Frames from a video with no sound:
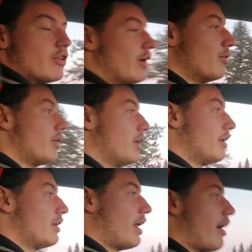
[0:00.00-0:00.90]
out
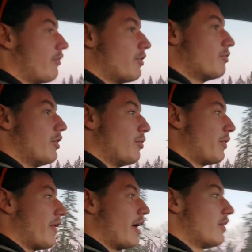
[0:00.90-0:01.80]
and have some fun
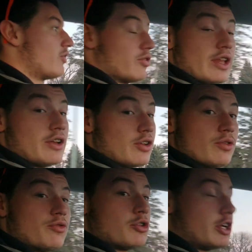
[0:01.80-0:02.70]
with that. So stay
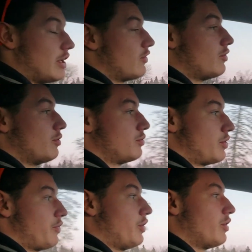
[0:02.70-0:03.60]
tuned for a diesel
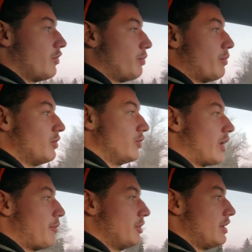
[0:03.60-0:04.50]
review, because we will
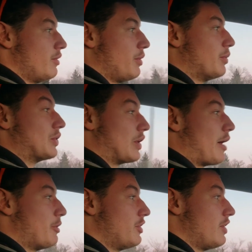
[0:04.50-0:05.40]
grab
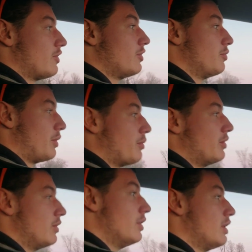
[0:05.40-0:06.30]
the diesel and we
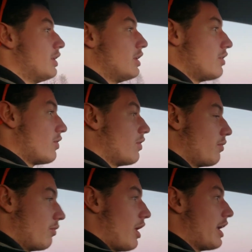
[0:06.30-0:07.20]
will
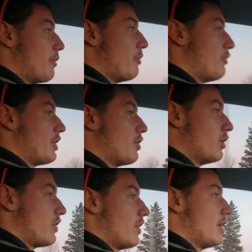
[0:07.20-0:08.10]
line up a video
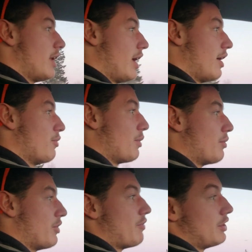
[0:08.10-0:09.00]
with it, and we
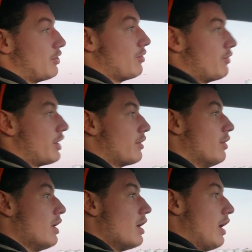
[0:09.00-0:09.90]
will definitely do a video.
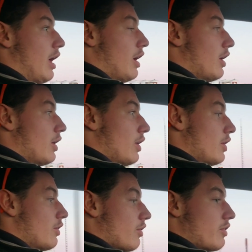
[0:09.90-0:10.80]

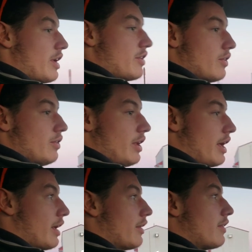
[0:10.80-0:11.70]
So stay tuned,
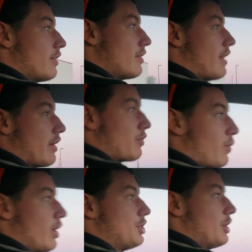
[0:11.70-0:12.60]
and thanks for
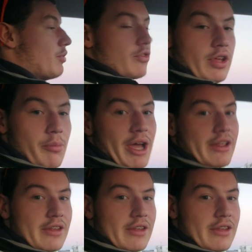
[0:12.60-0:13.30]
watching. We'll see you back at the